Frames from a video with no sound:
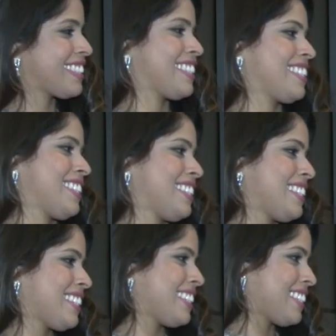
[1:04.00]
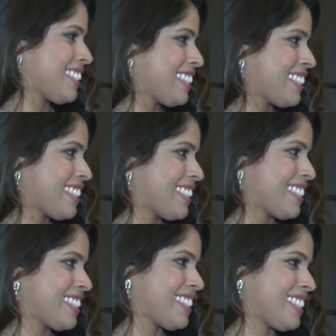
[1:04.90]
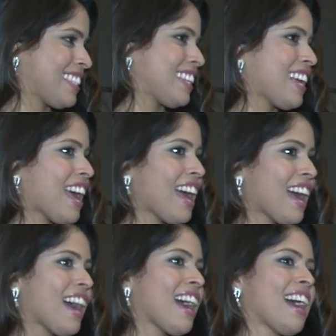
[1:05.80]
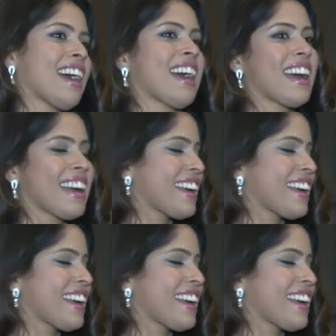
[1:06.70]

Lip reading: No words are spoken by the person on screen.